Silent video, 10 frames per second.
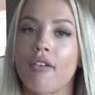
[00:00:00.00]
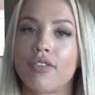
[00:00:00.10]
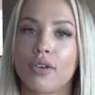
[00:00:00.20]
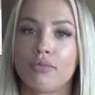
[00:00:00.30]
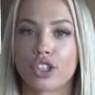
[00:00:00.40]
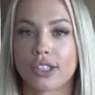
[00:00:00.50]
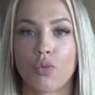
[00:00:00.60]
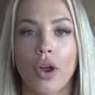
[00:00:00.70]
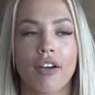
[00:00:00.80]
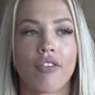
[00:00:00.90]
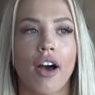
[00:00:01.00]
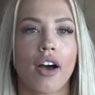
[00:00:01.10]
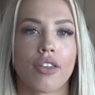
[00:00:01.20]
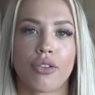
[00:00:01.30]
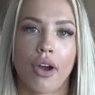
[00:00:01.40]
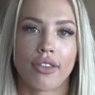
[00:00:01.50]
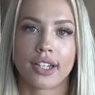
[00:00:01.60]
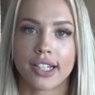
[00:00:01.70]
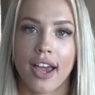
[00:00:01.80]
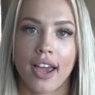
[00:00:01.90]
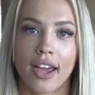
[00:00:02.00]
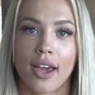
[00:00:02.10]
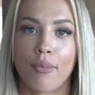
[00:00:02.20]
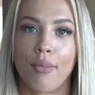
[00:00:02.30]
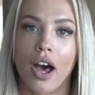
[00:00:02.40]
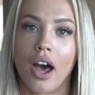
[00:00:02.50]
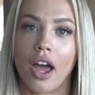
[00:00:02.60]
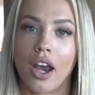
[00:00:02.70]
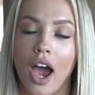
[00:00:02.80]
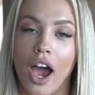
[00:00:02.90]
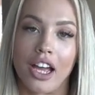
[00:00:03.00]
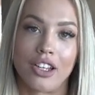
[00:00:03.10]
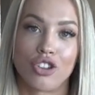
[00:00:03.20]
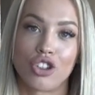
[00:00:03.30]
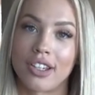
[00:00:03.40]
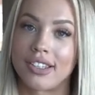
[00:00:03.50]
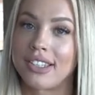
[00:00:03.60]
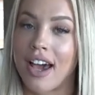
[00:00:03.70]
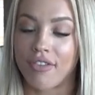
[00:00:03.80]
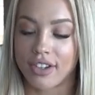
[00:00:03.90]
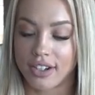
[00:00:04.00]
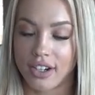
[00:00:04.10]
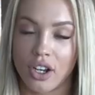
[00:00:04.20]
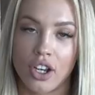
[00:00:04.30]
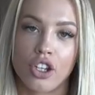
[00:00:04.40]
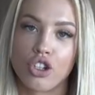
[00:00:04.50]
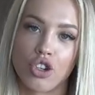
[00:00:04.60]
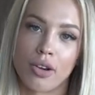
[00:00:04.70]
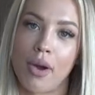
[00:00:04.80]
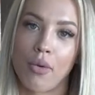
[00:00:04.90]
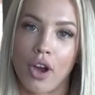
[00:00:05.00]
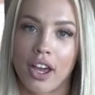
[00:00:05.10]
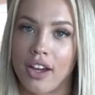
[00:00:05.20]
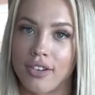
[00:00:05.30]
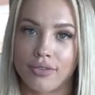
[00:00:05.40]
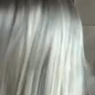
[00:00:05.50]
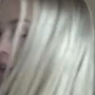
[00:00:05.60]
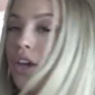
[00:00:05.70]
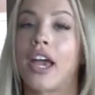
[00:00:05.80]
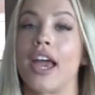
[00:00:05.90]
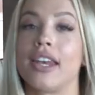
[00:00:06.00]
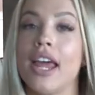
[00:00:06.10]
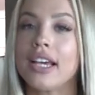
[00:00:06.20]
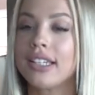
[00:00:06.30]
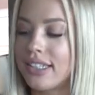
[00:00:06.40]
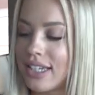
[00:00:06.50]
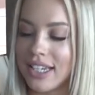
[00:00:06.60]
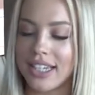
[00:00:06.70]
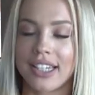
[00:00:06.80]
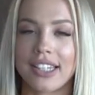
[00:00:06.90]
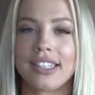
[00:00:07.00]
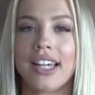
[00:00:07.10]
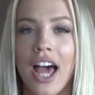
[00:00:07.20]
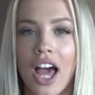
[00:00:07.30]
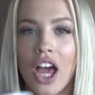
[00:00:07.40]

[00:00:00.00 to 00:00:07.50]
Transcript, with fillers: have them just whenever throughout the day, but I just have it during my workout. Okay, next is